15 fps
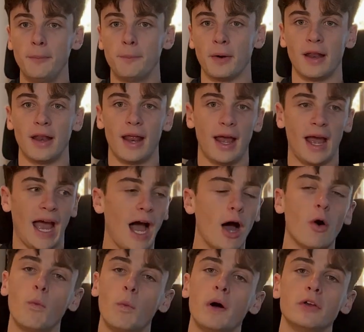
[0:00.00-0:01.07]
but
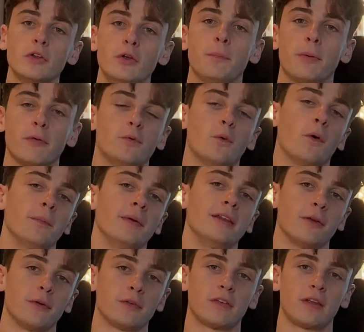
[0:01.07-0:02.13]
how well you perform
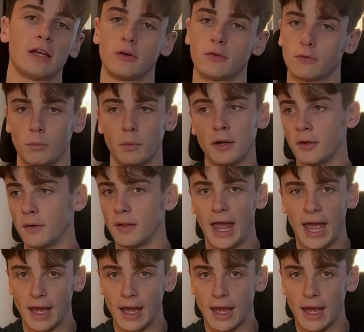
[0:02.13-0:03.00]
in those skills will